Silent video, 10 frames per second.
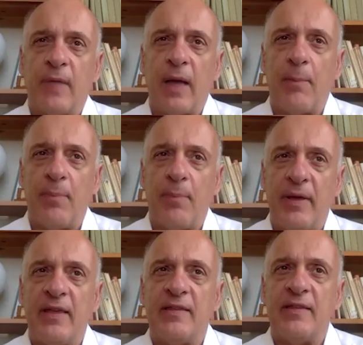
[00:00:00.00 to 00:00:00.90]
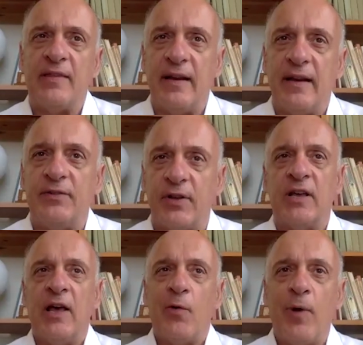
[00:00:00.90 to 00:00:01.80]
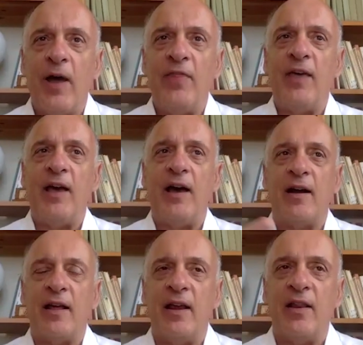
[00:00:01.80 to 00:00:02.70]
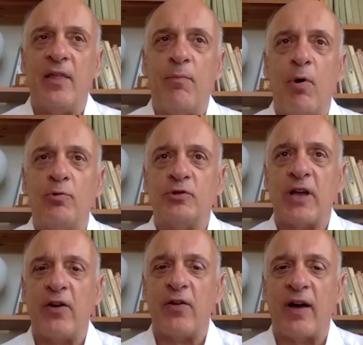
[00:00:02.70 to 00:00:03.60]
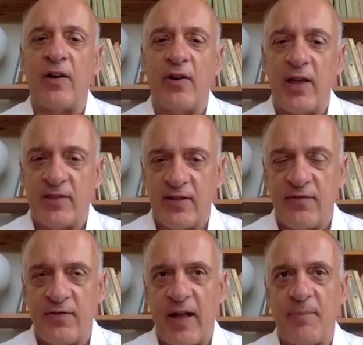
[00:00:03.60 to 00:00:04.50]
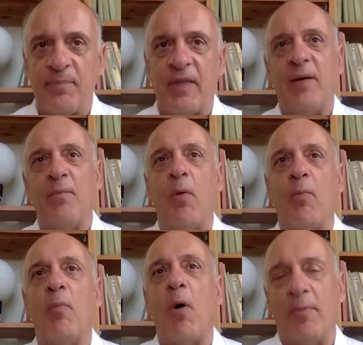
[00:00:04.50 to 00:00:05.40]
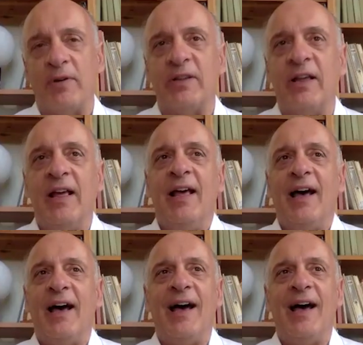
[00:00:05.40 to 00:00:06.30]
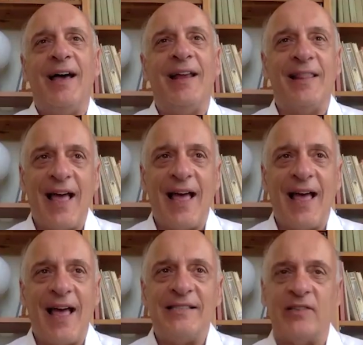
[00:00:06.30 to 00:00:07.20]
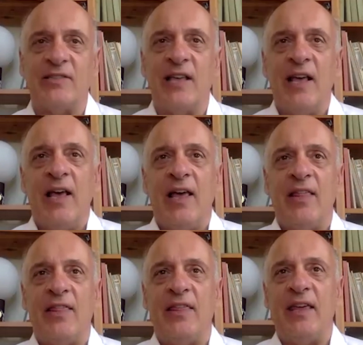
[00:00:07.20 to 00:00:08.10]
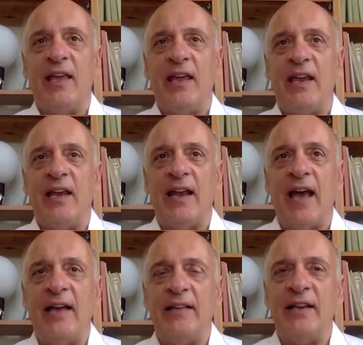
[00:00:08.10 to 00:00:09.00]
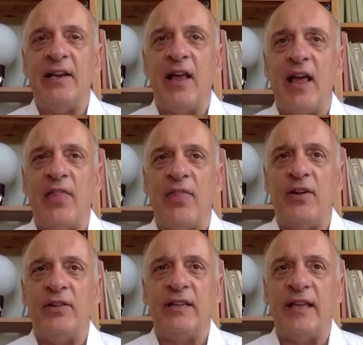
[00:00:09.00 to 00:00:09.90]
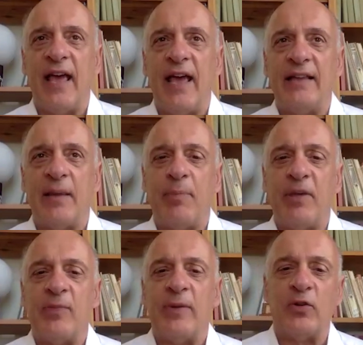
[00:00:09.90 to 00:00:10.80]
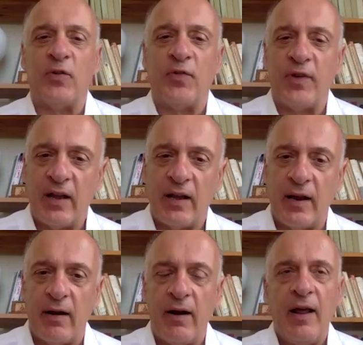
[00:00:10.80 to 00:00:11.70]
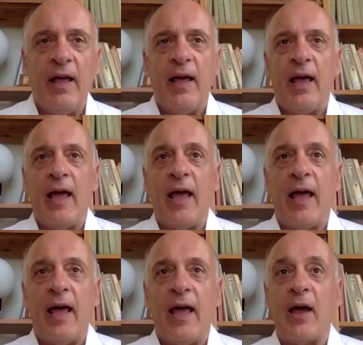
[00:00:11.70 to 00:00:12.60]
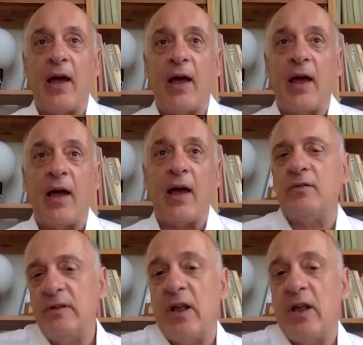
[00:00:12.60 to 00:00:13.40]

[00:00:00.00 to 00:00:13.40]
appease leaders when they are in the most kind of aggressive moment. In that sense, the 1938 appeasement of Hitler could be,